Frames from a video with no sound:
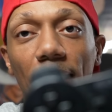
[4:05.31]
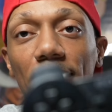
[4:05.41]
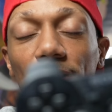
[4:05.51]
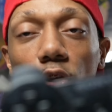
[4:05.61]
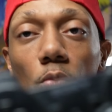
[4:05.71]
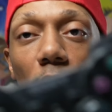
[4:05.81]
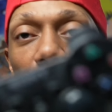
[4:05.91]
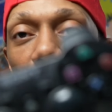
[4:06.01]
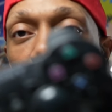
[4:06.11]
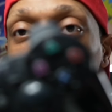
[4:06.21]
has so much
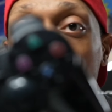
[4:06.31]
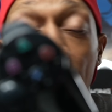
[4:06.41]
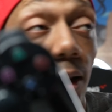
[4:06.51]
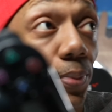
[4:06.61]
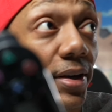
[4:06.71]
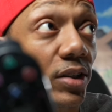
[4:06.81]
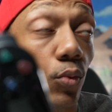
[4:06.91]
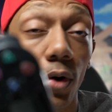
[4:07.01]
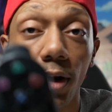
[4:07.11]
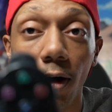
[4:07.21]
history. I got a
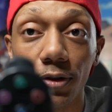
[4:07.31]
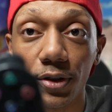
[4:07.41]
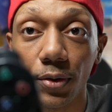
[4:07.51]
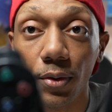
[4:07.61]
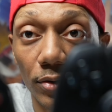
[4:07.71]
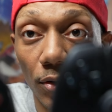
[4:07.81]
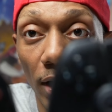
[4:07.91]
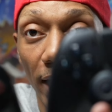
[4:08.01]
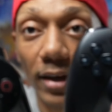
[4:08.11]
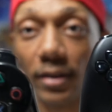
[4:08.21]
PS1 also, so
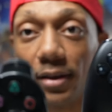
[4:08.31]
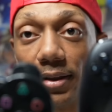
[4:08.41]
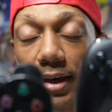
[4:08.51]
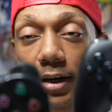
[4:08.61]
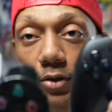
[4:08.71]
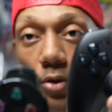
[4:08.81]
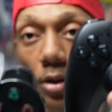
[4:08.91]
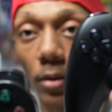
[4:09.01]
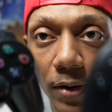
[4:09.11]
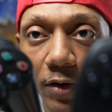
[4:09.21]
I can get that
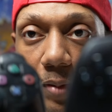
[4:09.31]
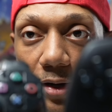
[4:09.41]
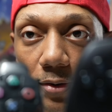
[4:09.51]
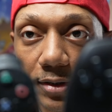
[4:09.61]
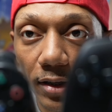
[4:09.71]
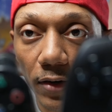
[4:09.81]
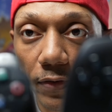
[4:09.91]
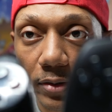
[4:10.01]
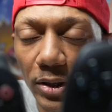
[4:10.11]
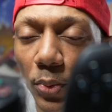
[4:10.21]
controller. Everybody knows the
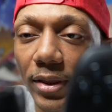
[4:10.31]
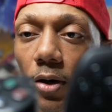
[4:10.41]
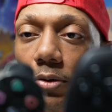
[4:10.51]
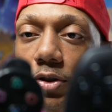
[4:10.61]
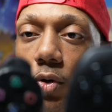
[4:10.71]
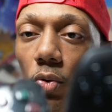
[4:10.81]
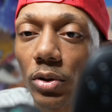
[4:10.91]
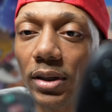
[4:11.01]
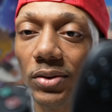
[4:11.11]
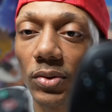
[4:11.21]
difference between those controllers, because
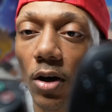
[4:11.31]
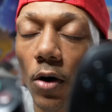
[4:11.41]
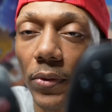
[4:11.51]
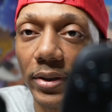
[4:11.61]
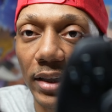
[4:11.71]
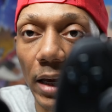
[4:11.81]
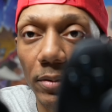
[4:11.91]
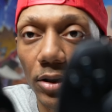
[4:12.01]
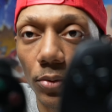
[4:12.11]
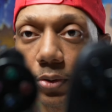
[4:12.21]
these was all the same
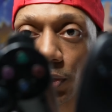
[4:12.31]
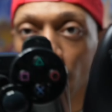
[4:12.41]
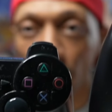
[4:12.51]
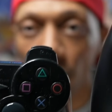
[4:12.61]
until DualShock